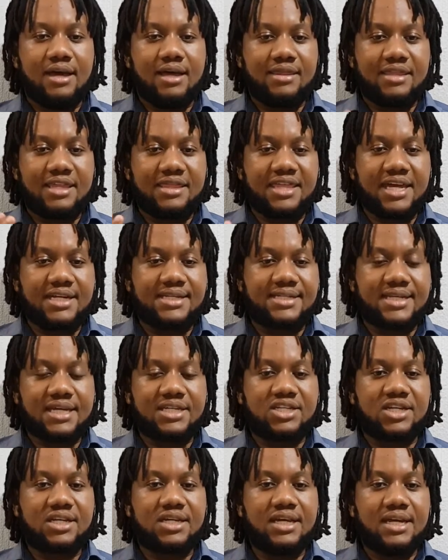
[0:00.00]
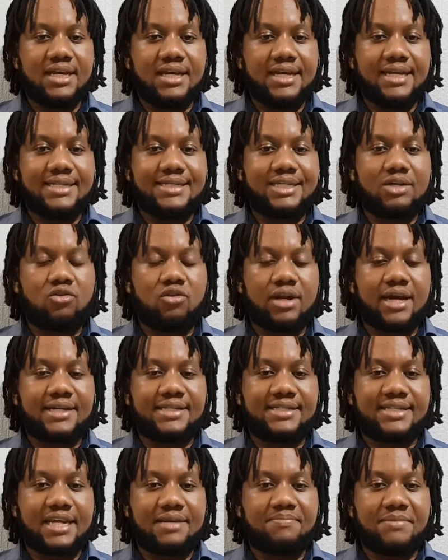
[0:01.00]
The third section is SQLite
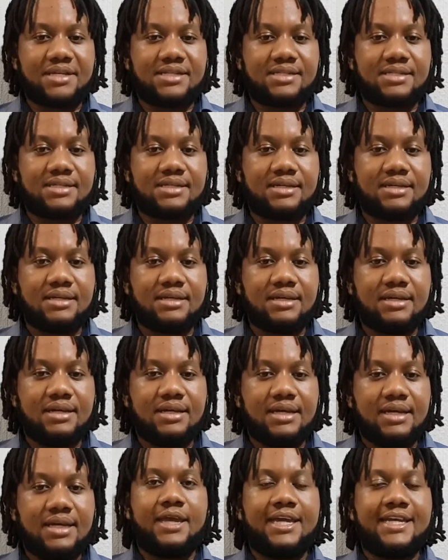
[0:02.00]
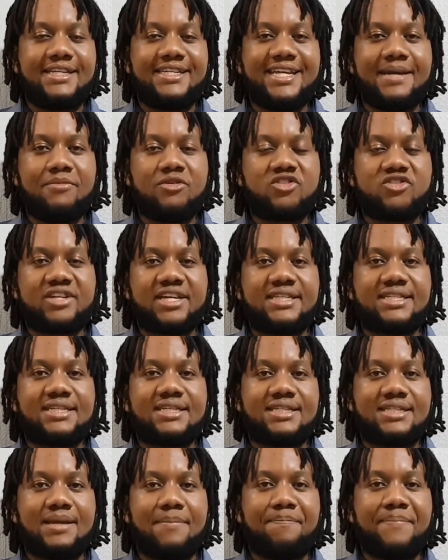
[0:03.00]
Statements. It demonstrates
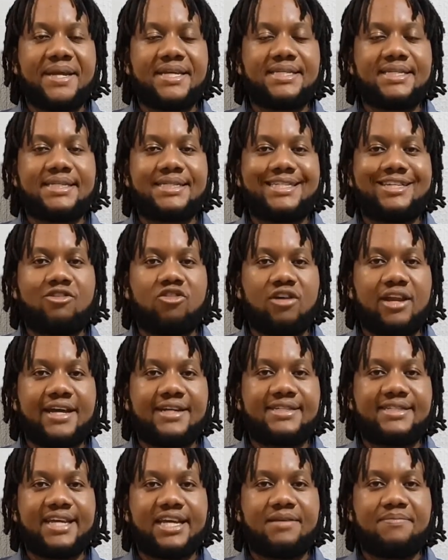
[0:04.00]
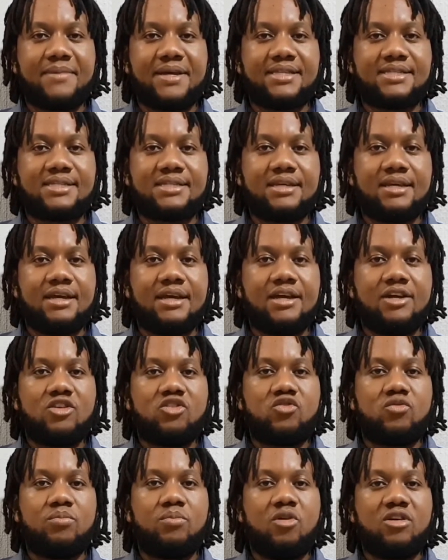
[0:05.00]
some basic SQLite statements
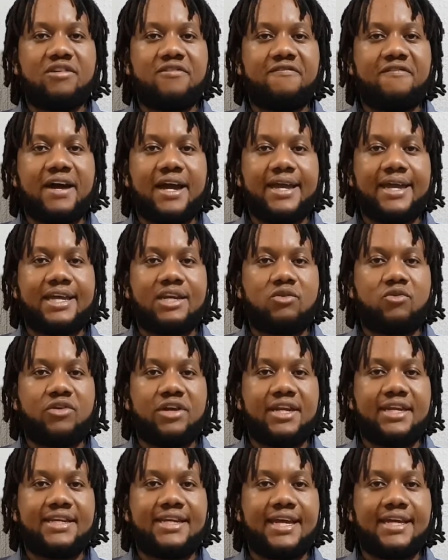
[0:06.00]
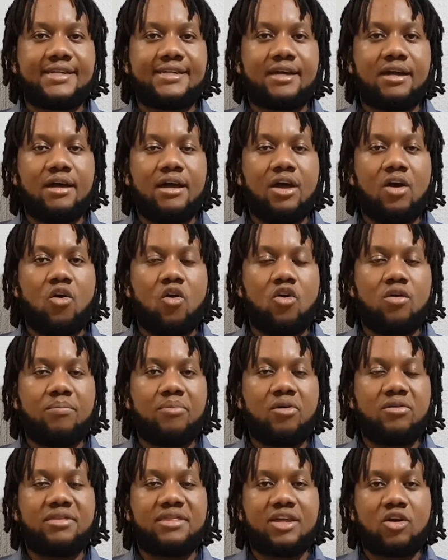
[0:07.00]
to modify and query data on
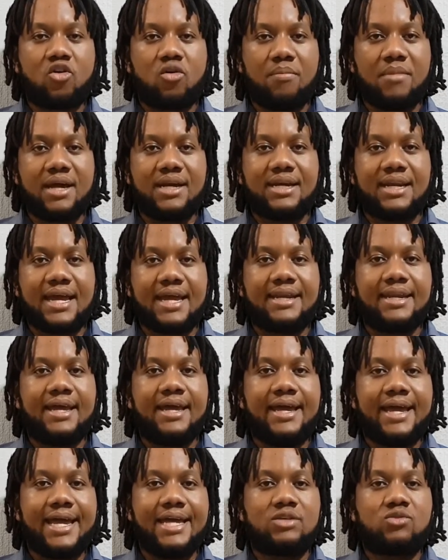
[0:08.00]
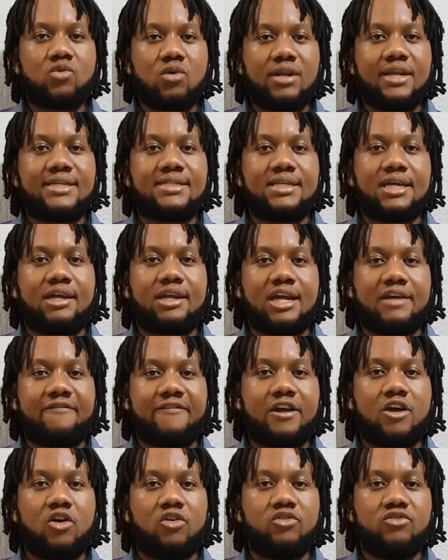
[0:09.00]
both the command line as well as the
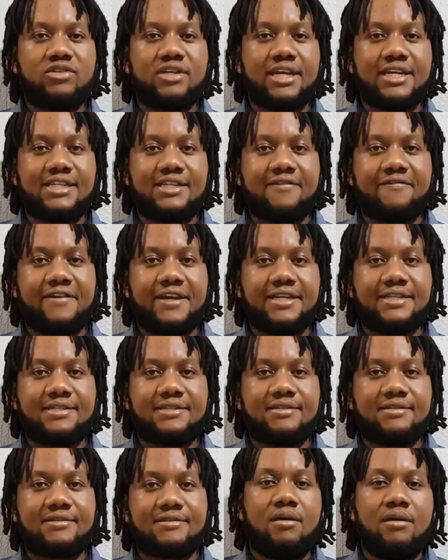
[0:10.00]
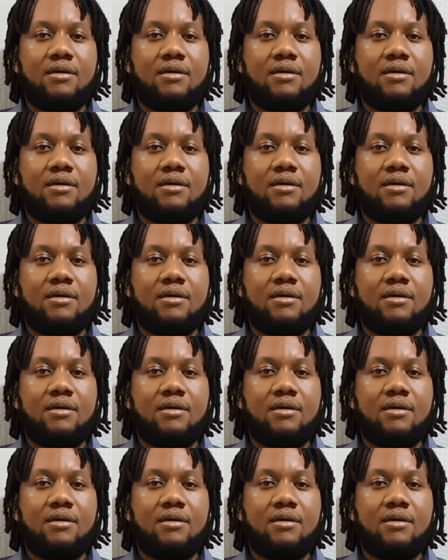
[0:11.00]
graphical user interface.